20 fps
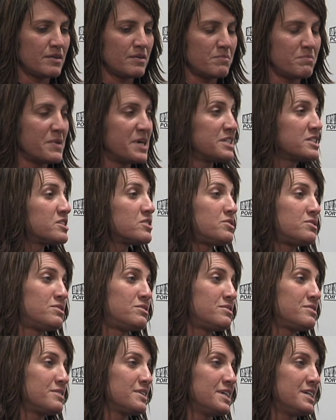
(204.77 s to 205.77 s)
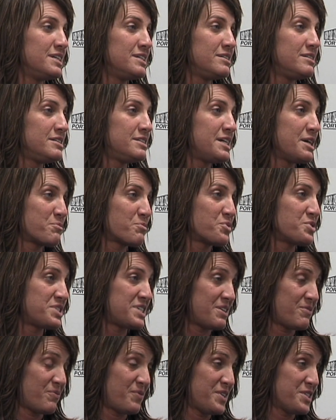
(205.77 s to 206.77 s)
mental and
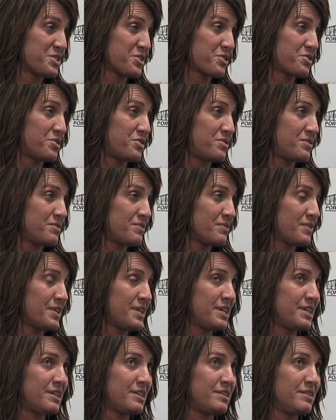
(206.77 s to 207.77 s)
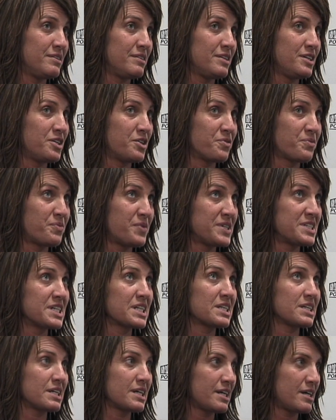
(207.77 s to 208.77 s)
10% physical. Mm-hmm. And,
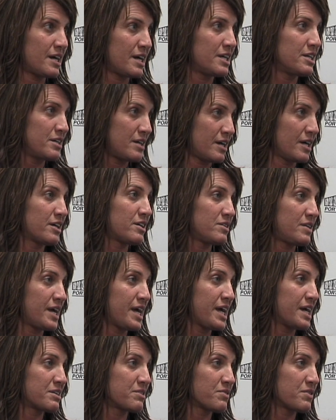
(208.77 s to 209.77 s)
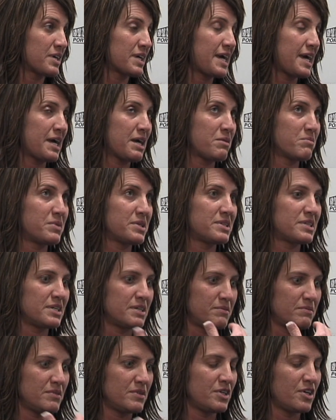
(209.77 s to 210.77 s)
physically I could handle the game, but
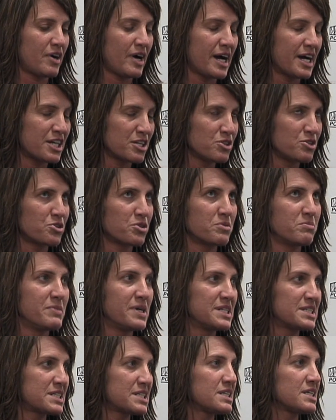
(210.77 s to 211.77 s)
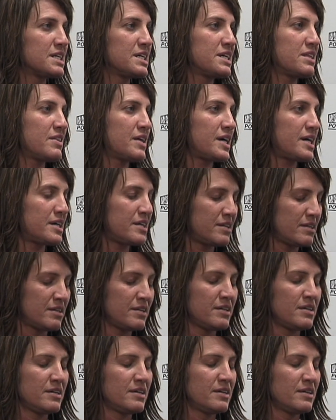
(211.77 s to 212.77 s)
then, I had to learn mentally that,
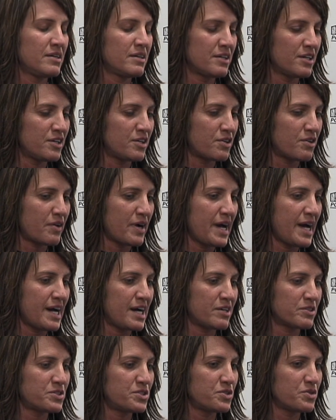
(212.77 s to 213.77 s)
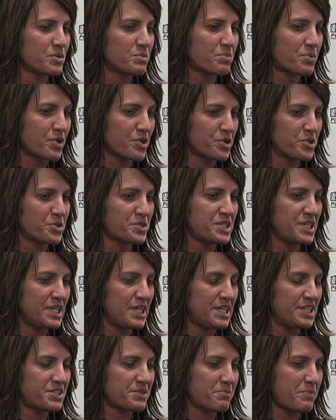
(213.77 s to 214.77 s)
how to approach
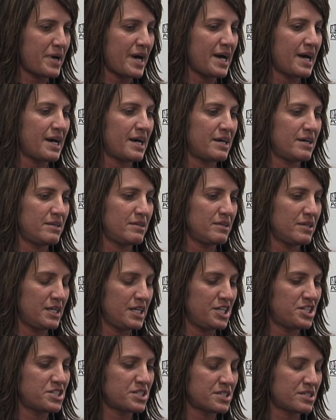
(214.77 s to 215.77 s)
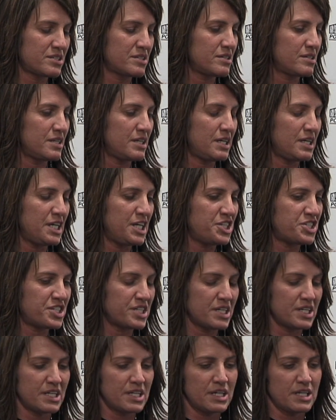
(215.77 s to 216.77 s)
each at bat, each
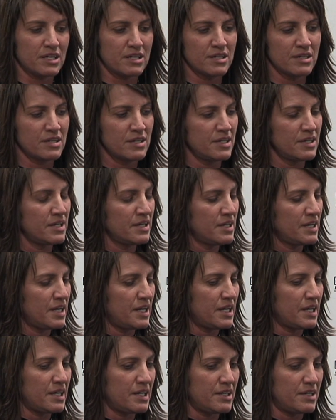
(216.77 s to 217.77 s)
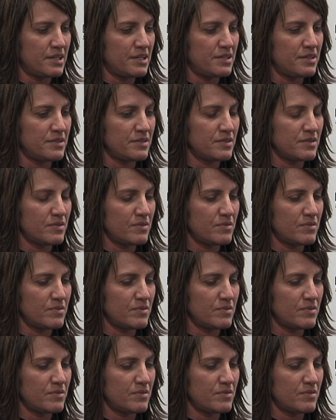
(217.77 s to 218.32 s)
inning, and